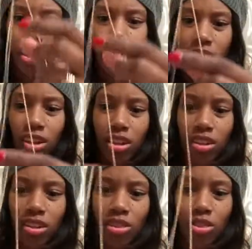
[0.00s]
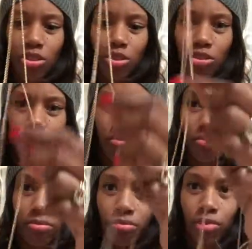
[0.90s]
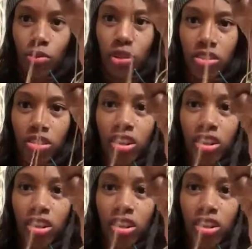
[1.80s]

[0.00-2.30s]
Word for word: I got it. Mm, well, it's